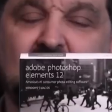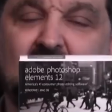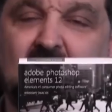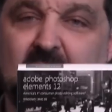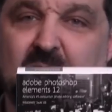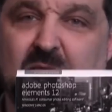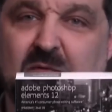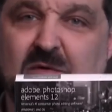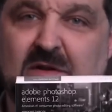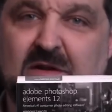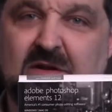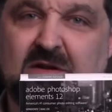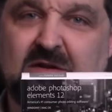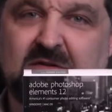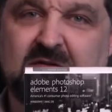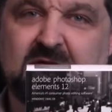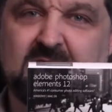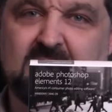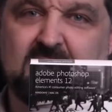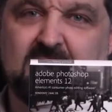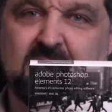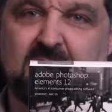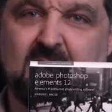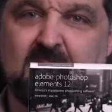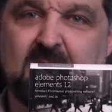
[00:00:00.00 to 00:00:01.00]

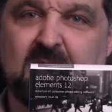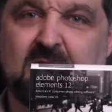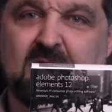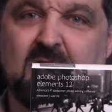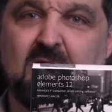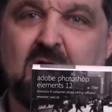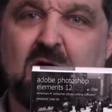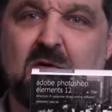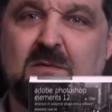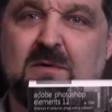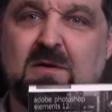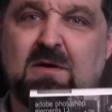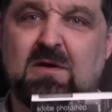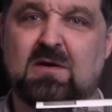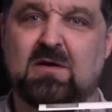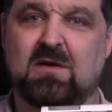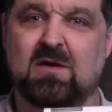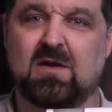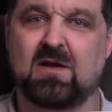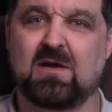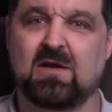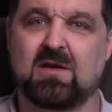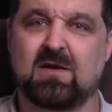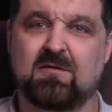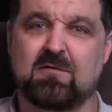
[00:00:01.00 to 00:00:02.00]
release from Adobe,
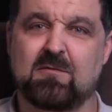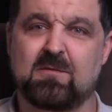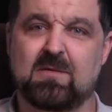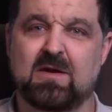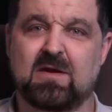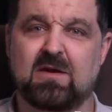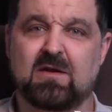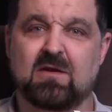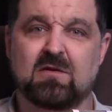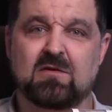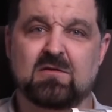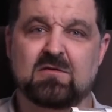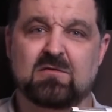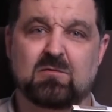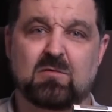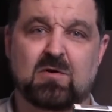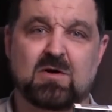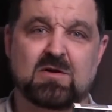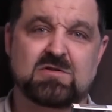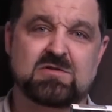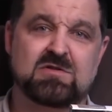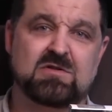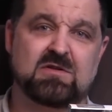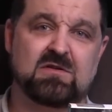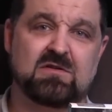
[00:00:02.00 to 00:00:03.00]
and everybody knows
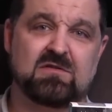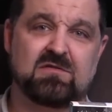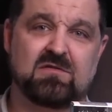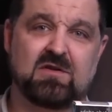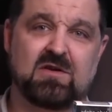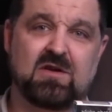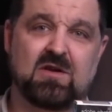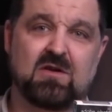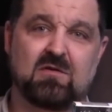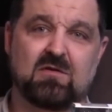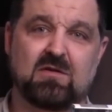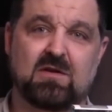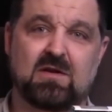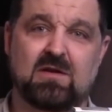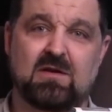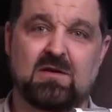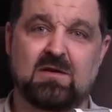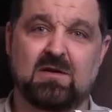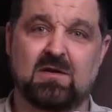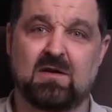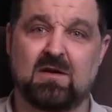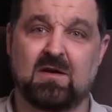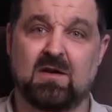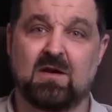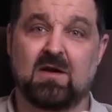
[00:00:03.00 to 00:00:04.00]
watching this video that
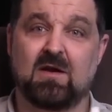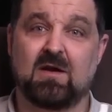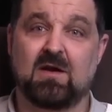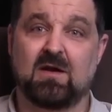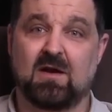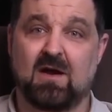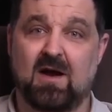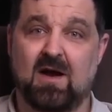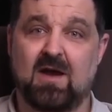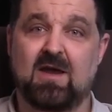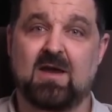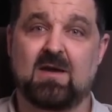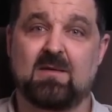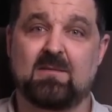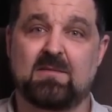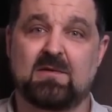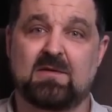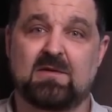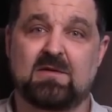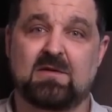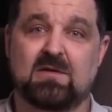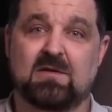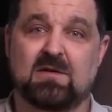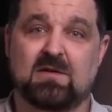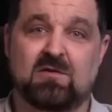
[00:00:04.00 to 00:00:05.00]
I am
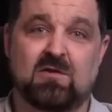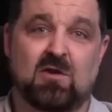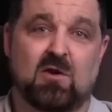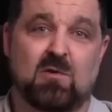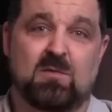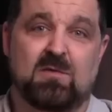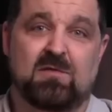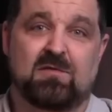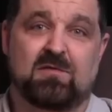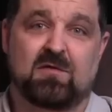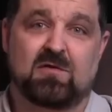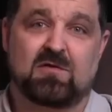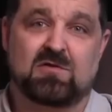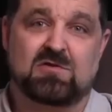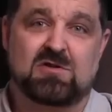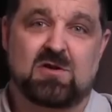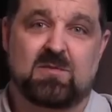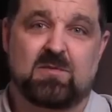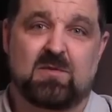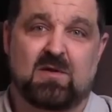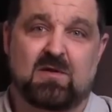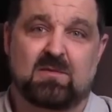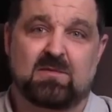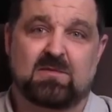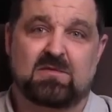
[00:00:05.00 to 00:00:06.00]
an Adobe
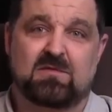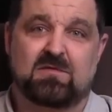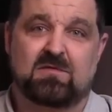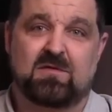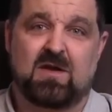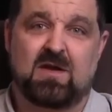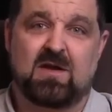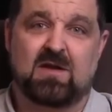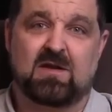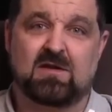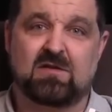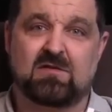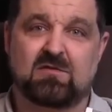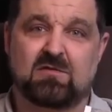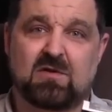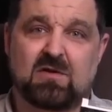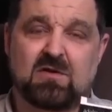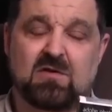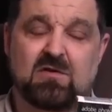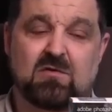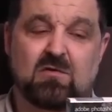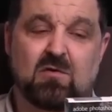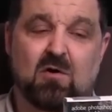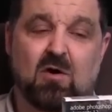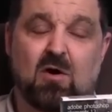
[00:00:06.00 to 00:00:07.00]
Photoshop Elements fan. That's what
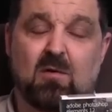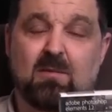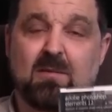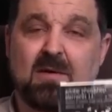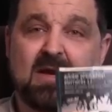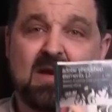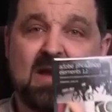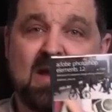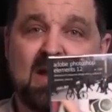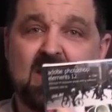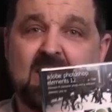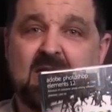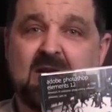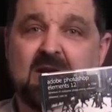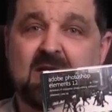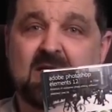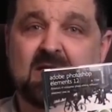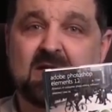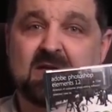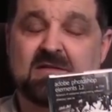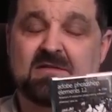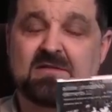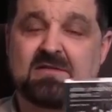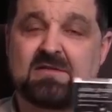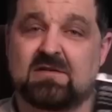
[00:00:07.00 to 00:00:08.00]
I do. All my
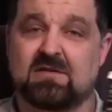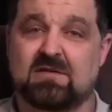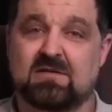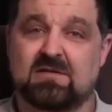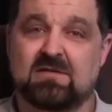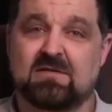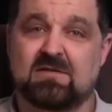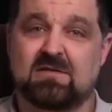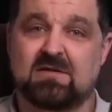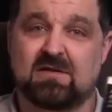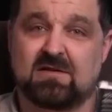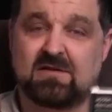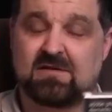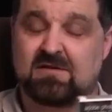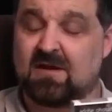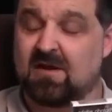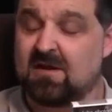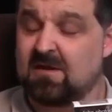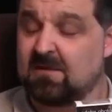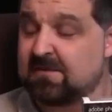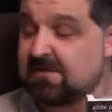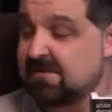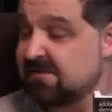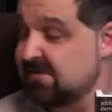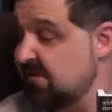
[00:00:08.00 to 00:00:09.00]
editing is
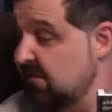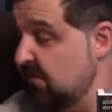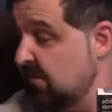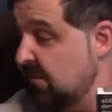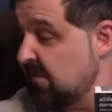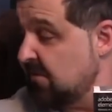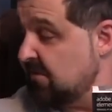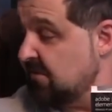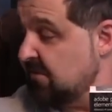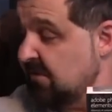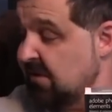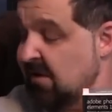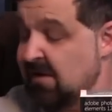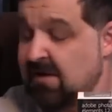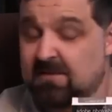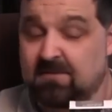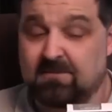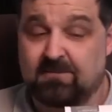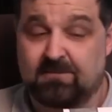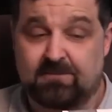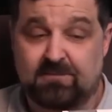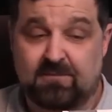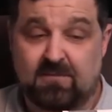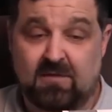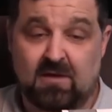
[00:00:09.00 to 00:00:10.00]
Elements. It works great.
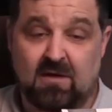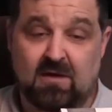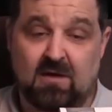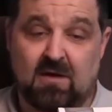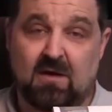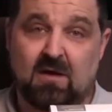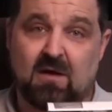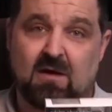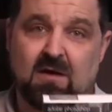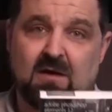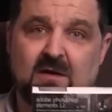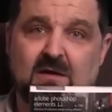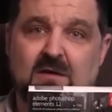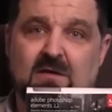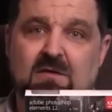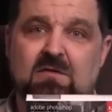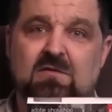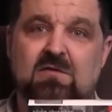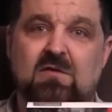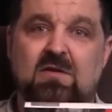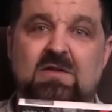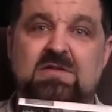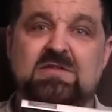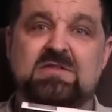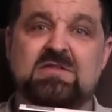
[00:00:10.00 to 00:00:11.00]

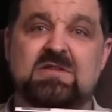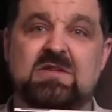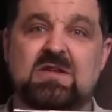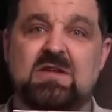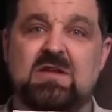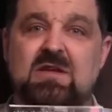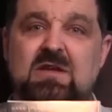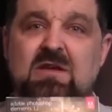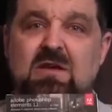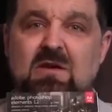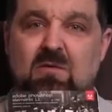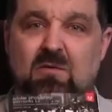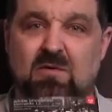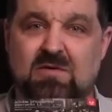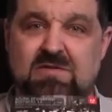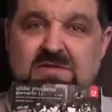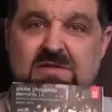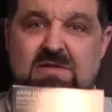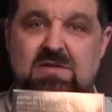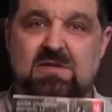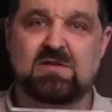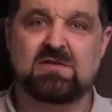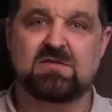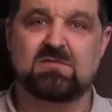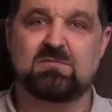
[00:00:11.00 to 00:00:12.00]
So let's see what's
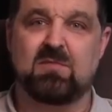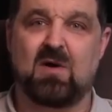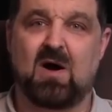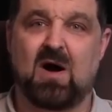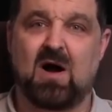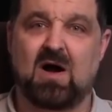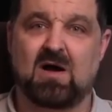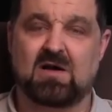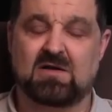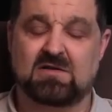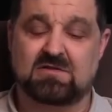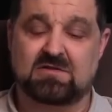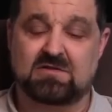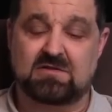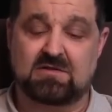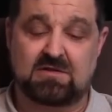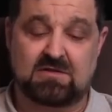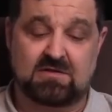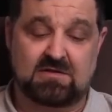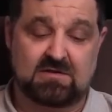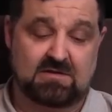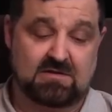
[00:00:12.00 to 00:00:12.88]
in this box.